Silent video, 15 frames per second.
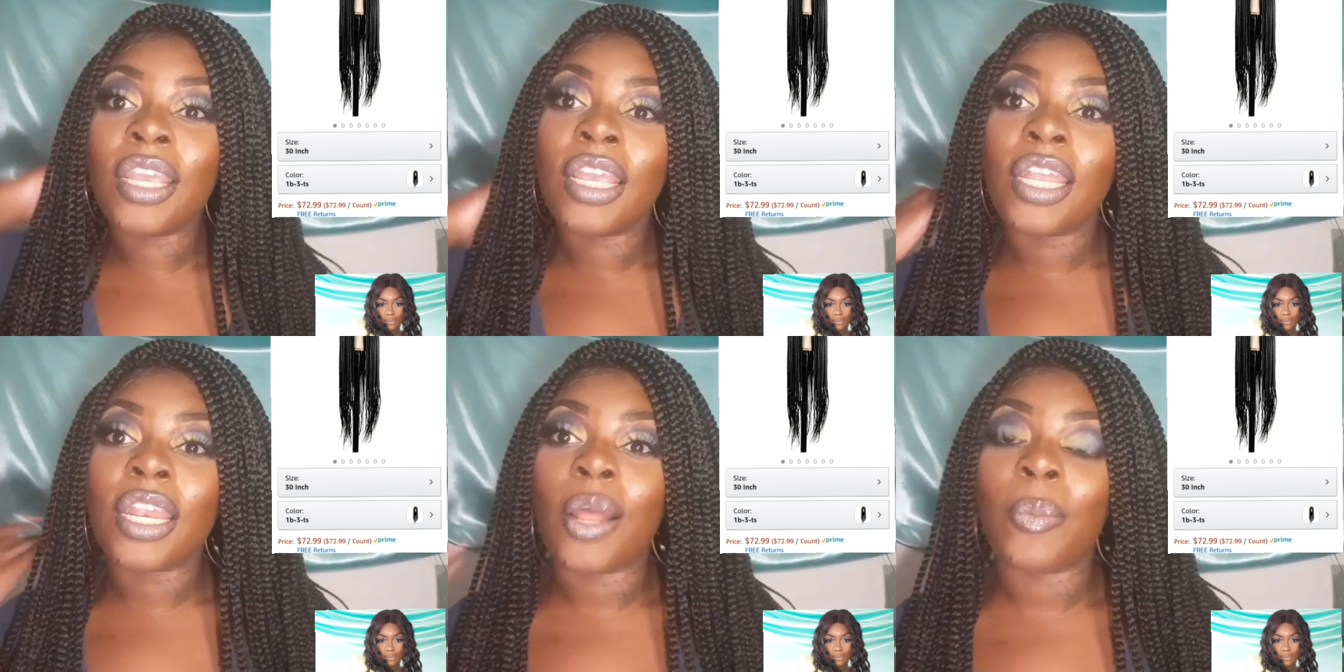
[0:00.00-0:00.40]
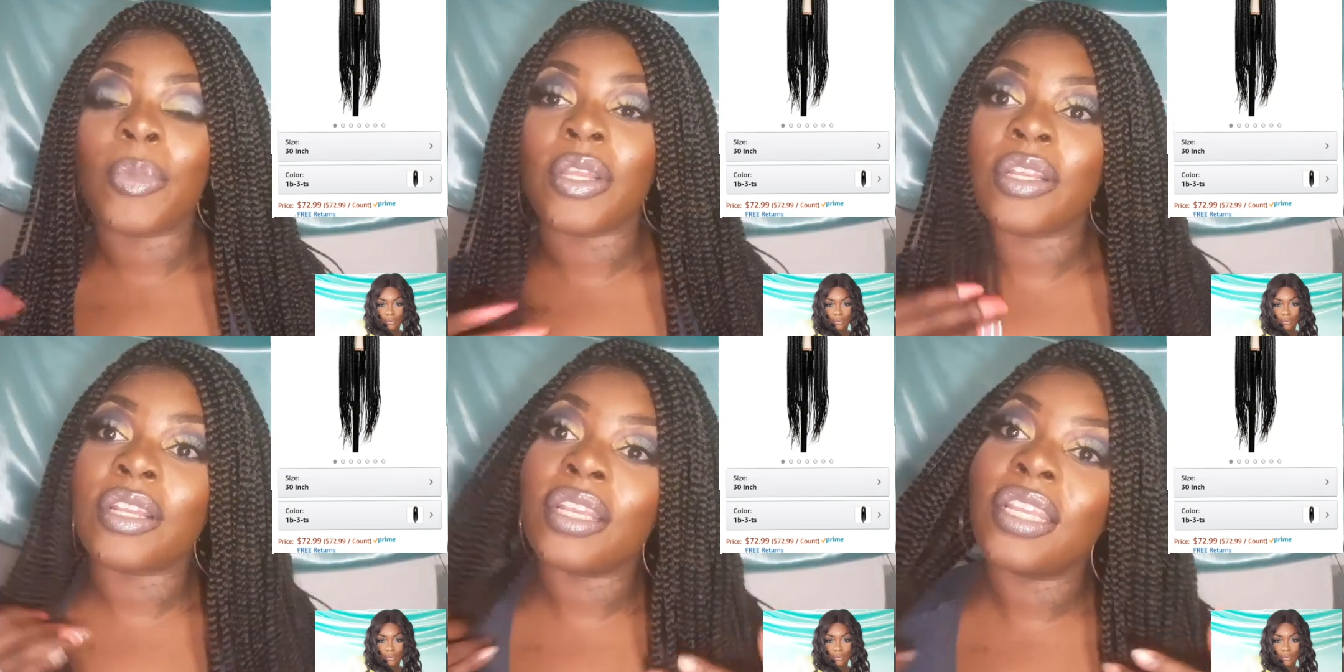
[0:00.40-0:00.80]
And I'm
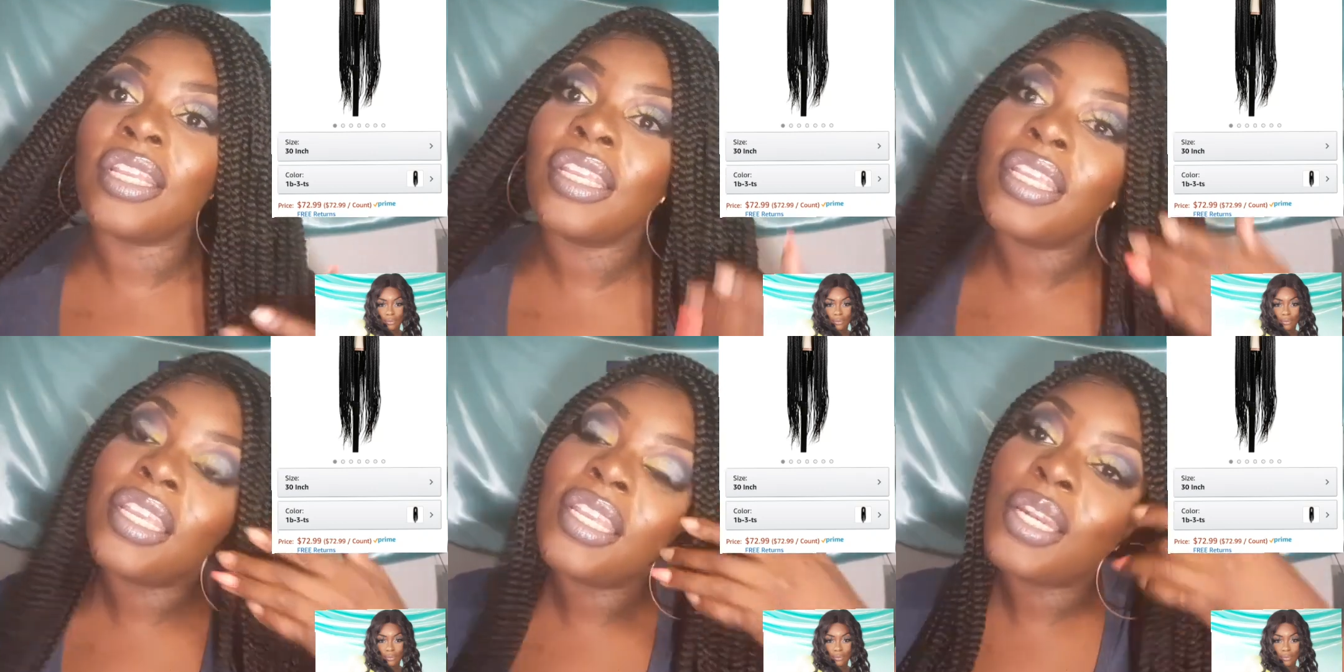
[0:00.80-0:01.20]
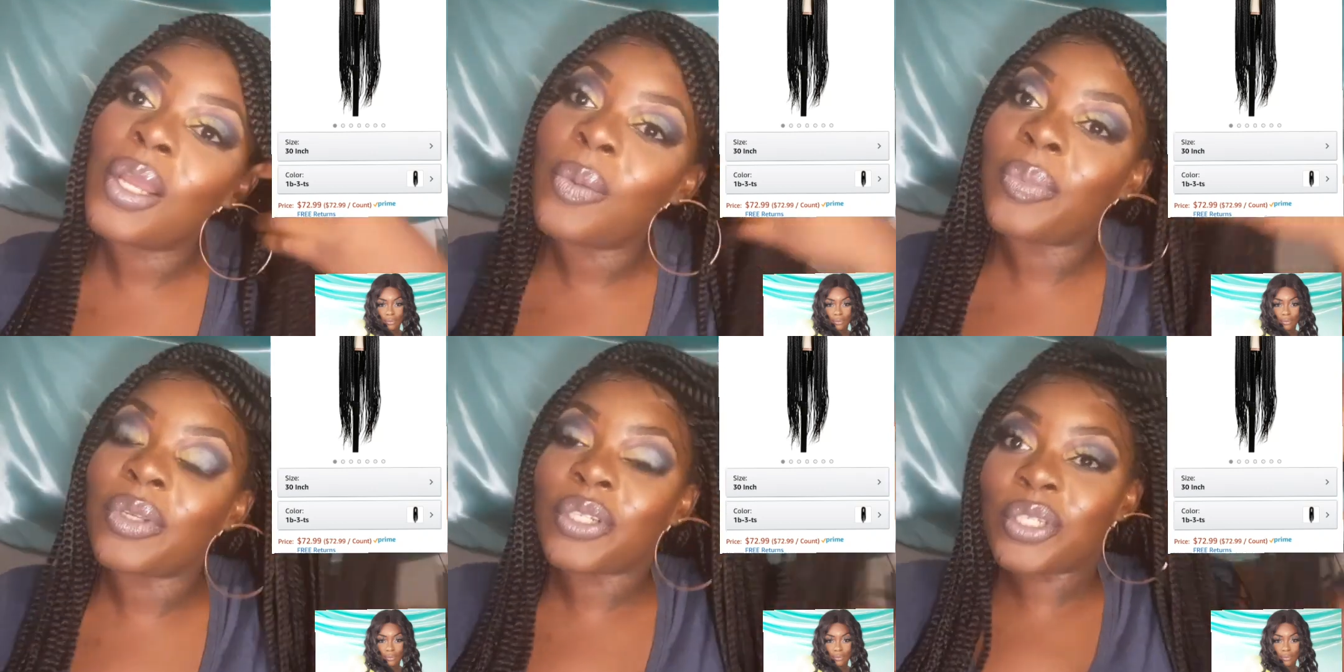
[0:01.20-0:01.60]
gonna get
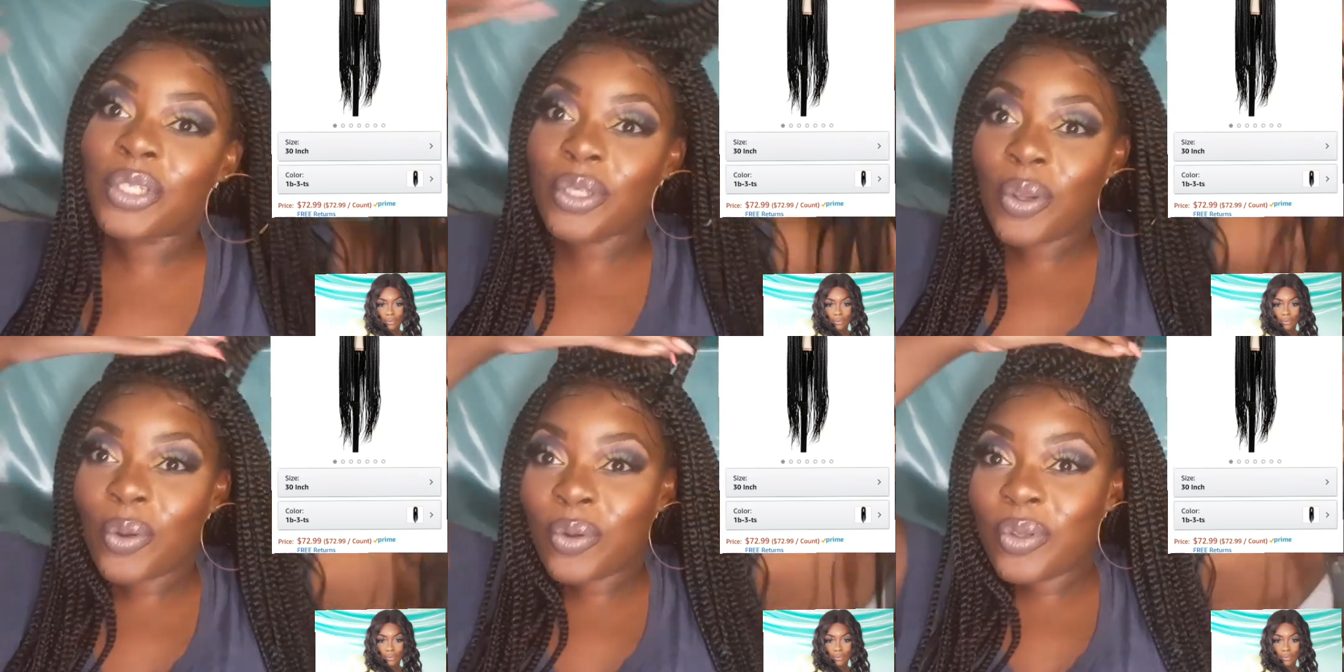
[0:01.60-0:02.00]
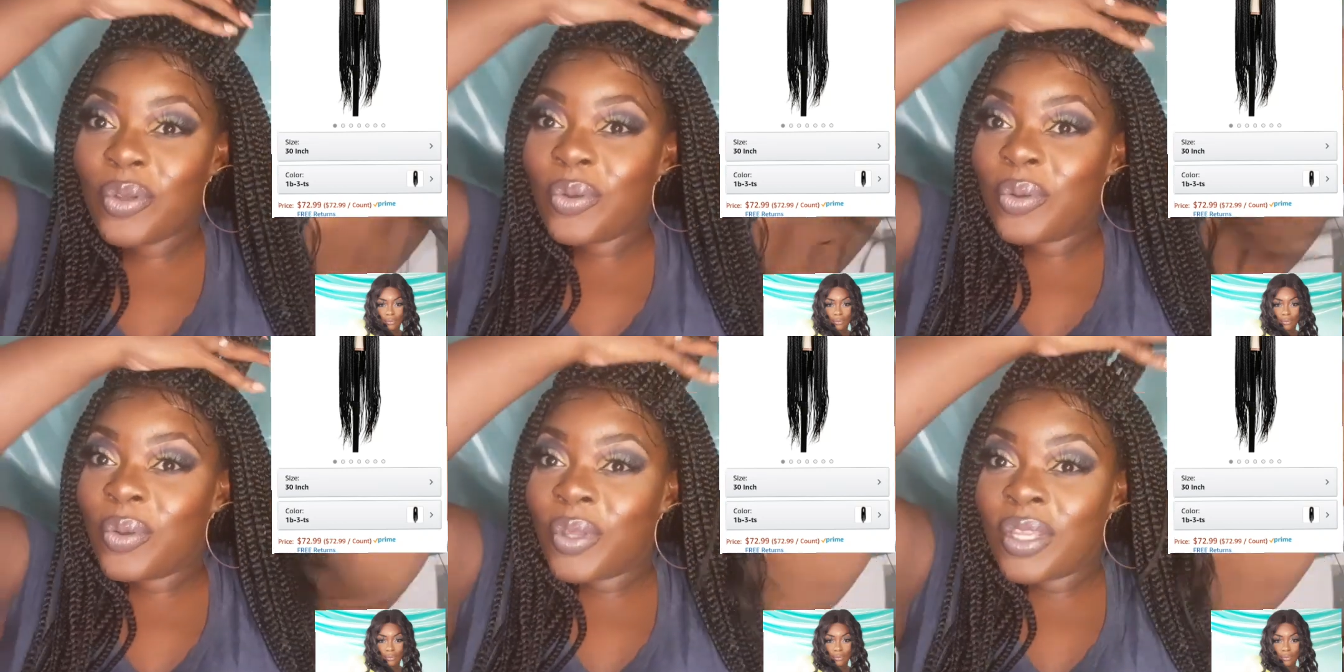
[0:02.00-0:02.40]
up and show you.